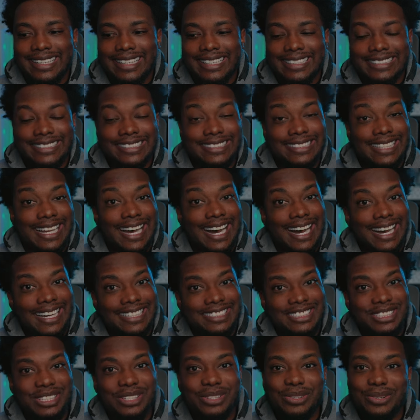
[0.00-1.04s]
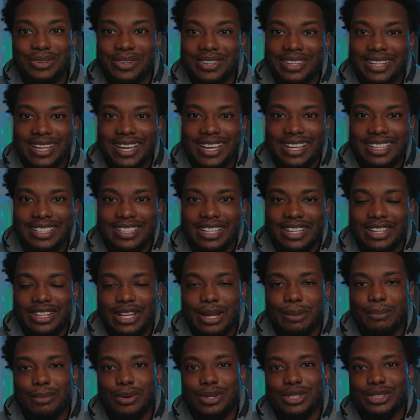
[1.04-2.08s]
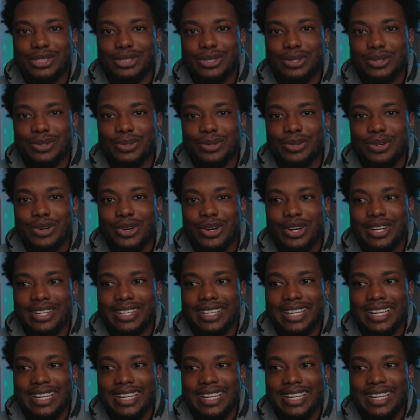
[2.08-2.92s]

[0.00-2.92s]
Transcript: it's not doing that. They're more so are